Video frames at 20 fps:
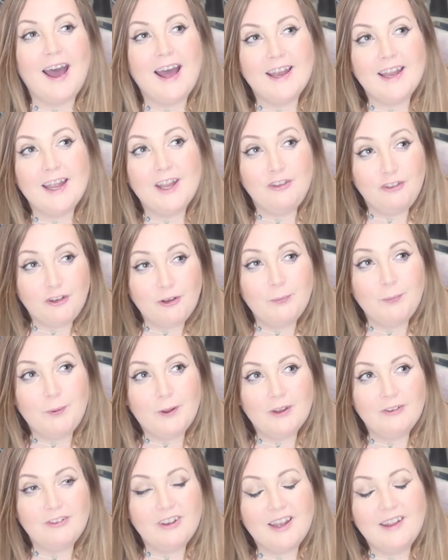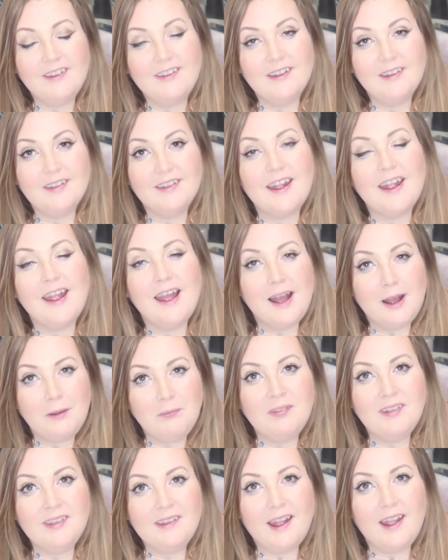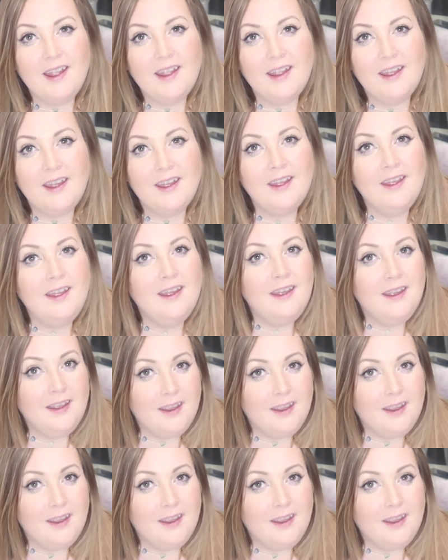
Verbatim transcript: and I do apologise, yes I am sat here